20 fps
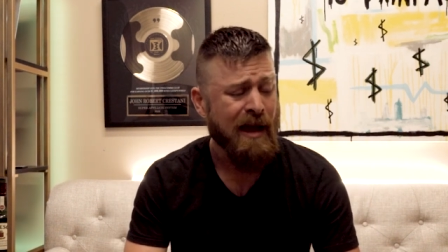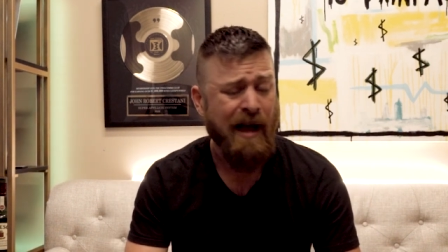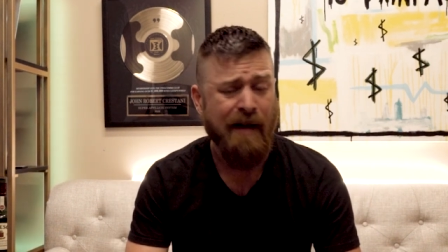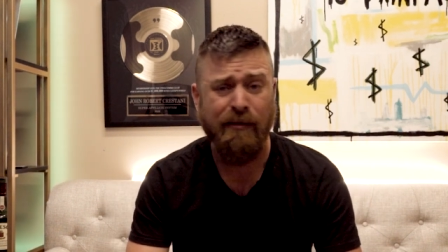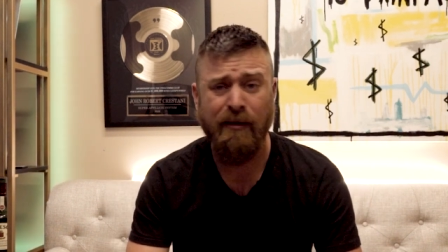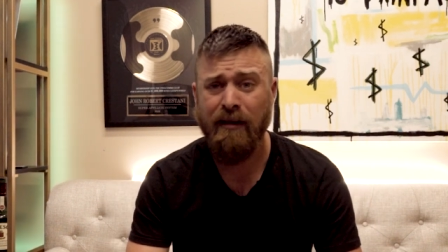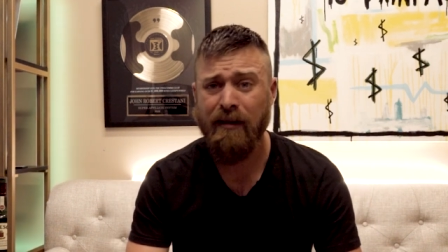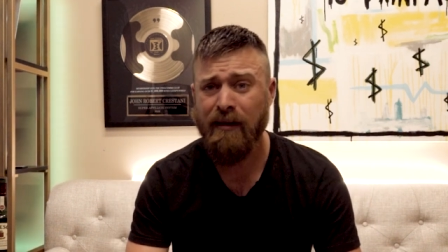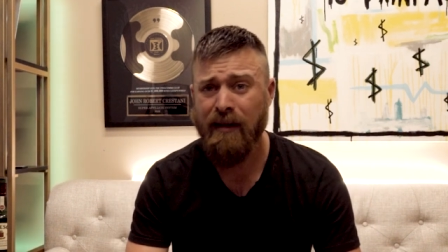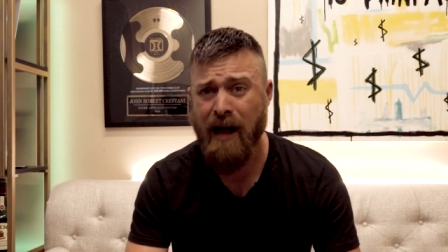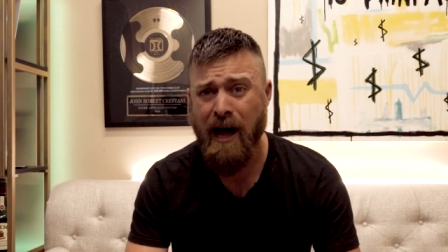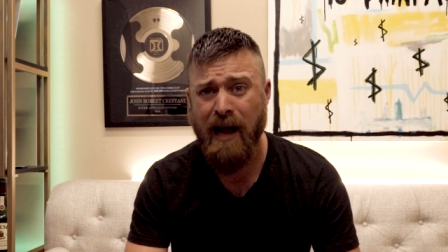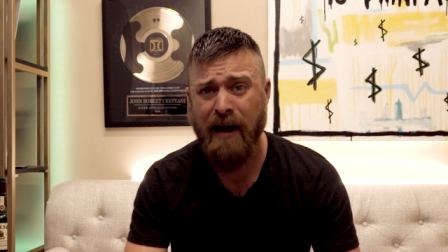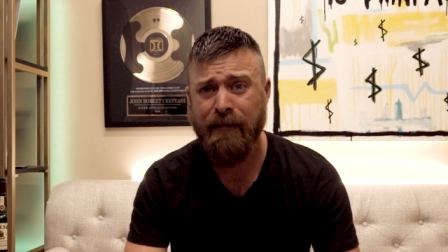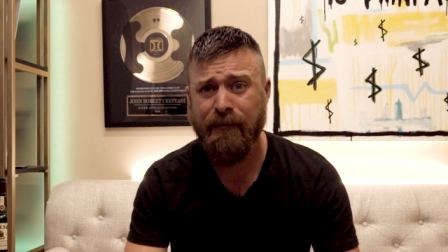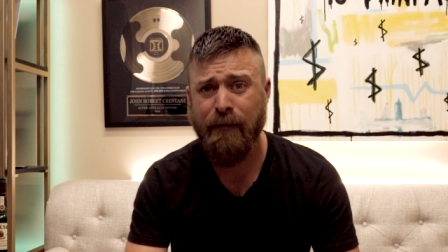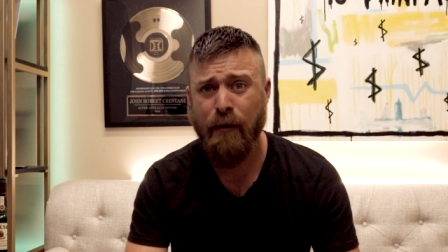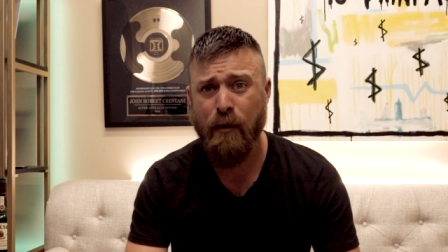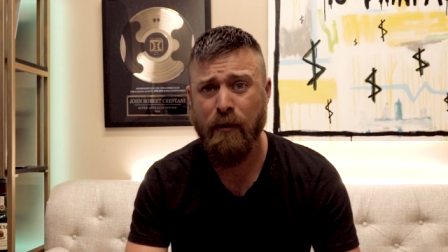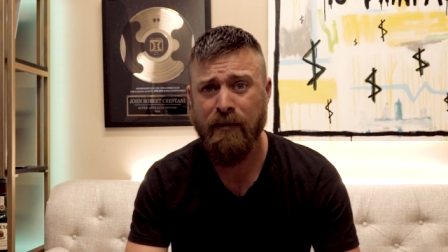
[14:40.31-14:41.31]
I have a lot
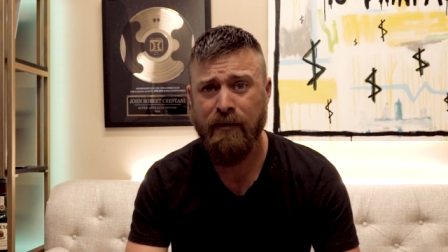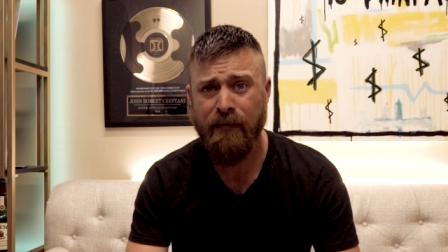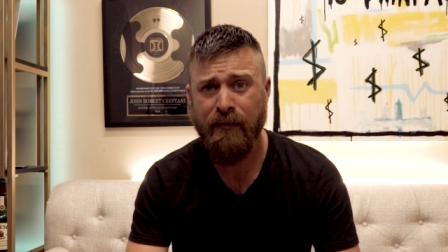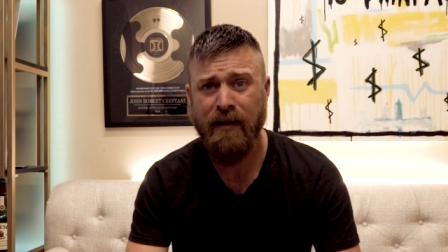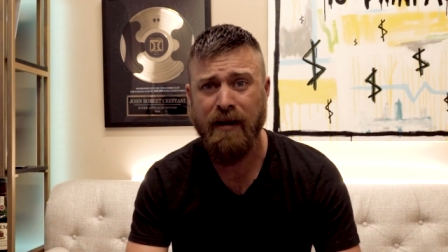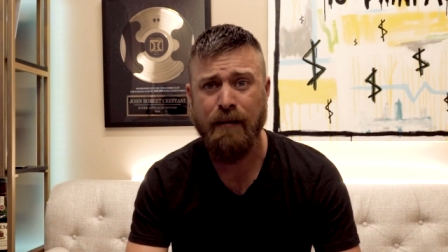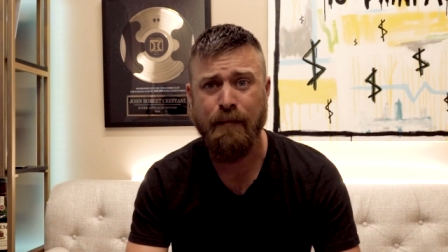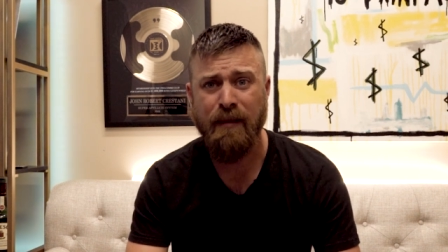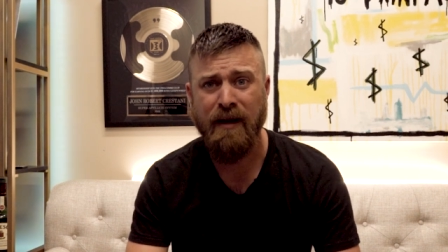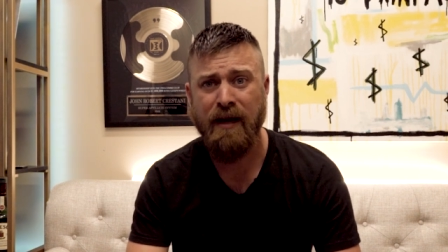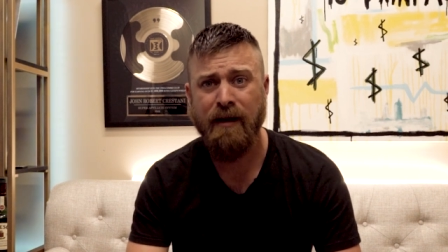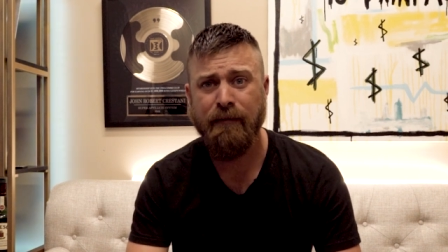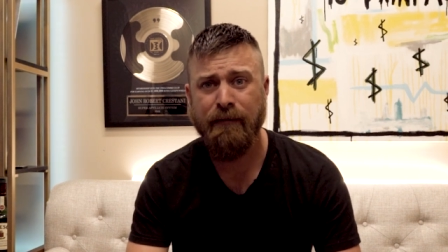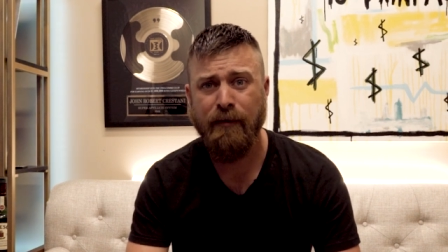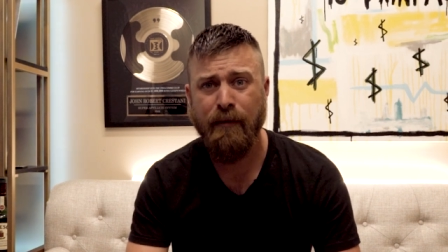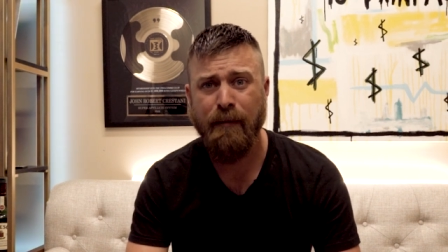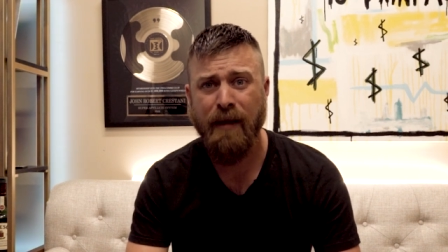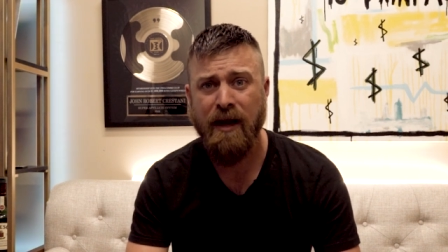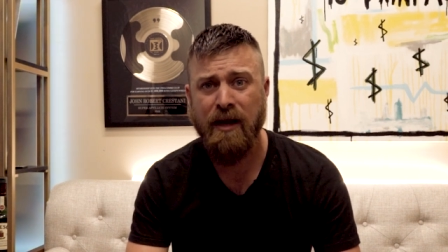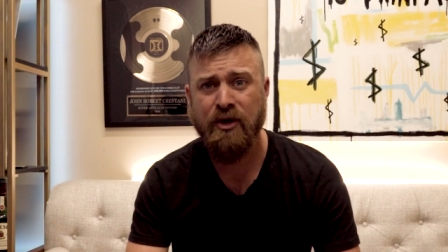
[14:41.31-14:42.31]
of folks feed me
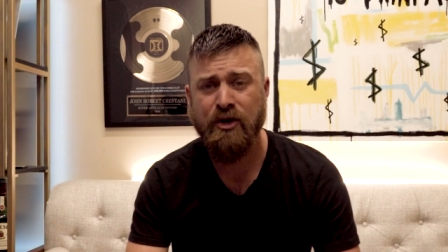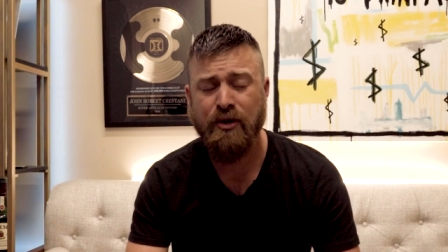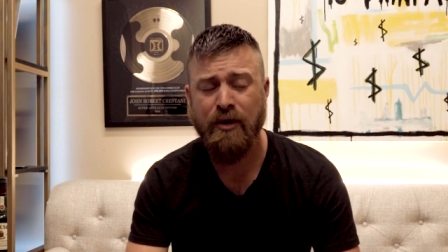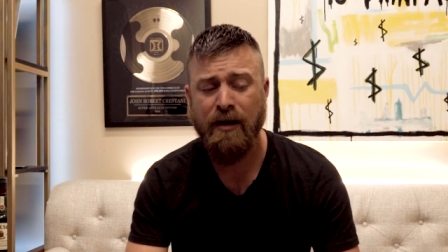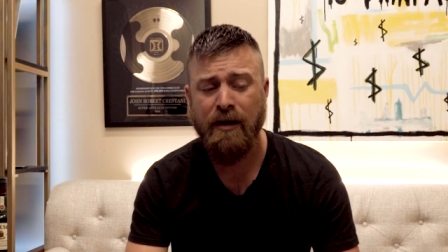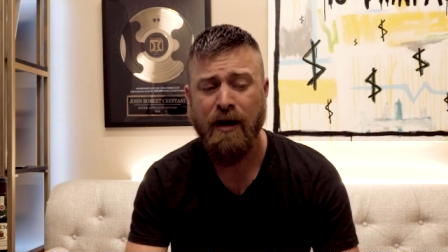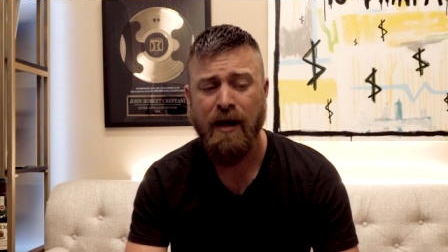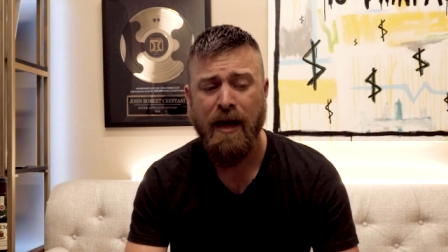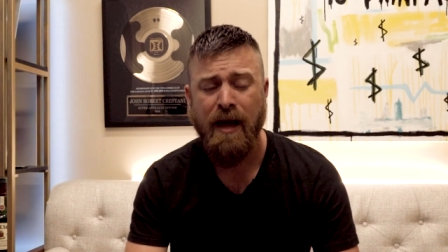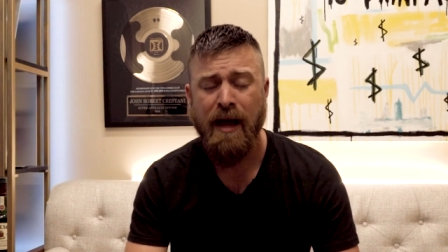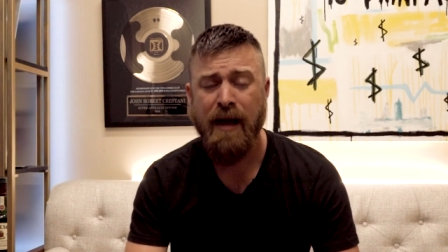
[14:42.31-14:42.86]
information,